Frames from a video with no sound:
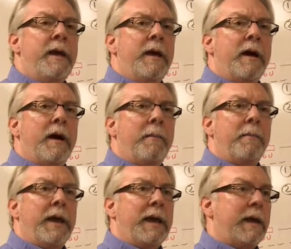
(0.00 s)

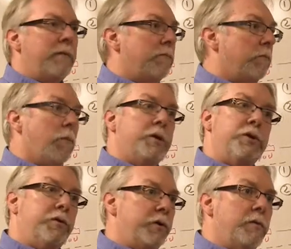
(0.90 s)
And
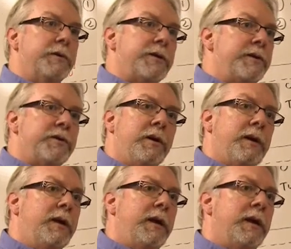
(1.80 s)
what you do
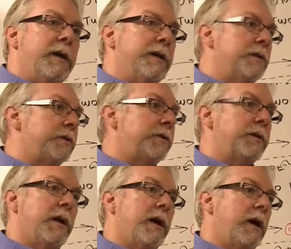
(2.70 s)
essentially is